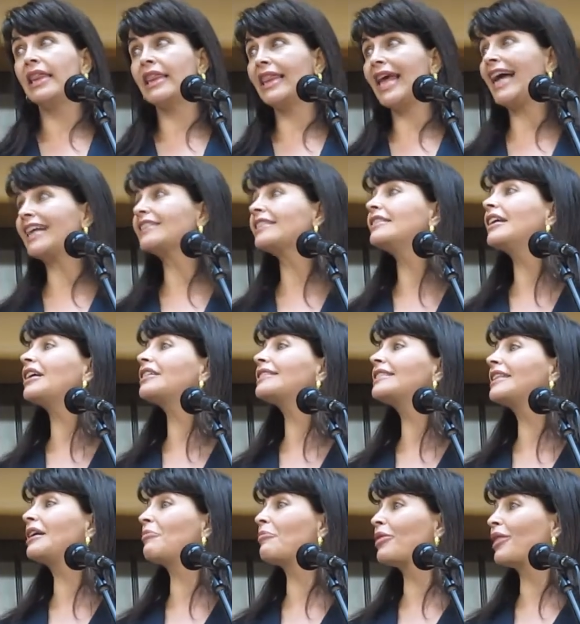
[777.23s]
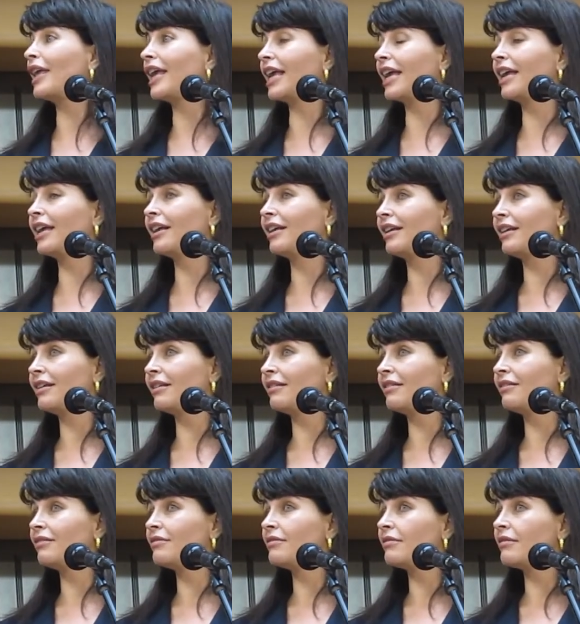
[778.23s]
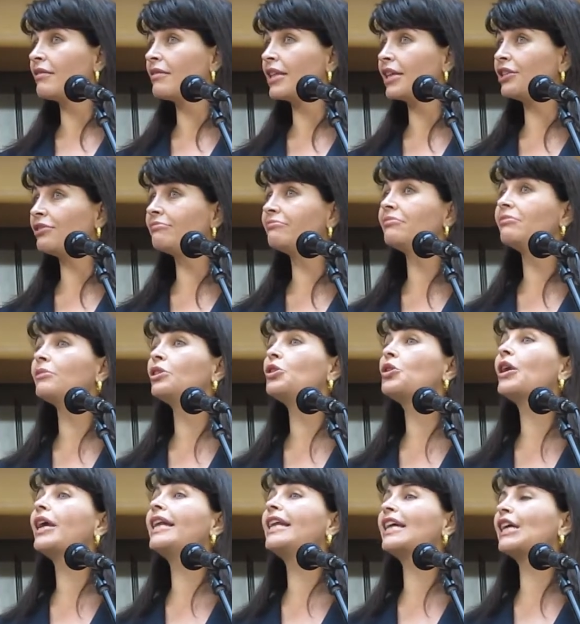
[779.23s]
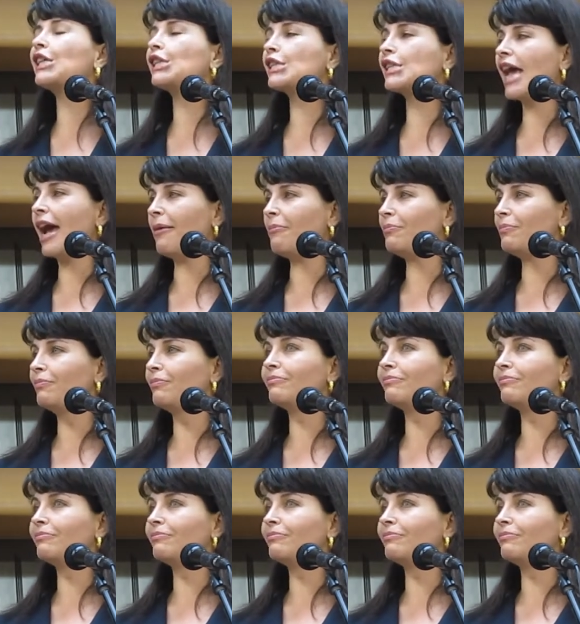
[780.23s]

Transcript: That's not something that you can accept,